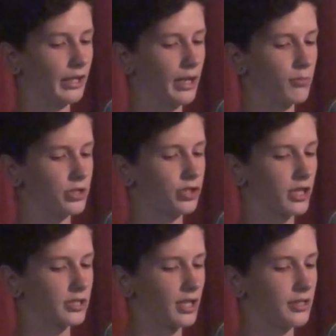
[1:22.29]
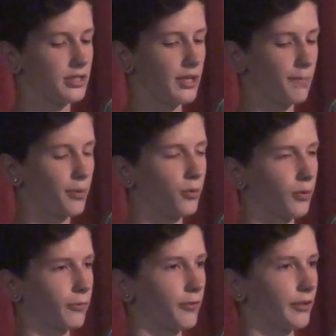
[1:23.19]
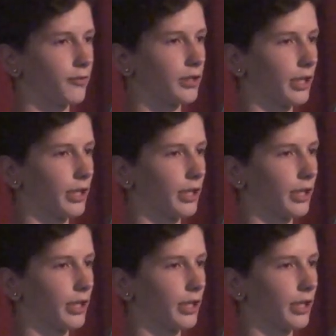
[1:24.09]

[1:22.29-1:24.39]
like it was just a deep pool full of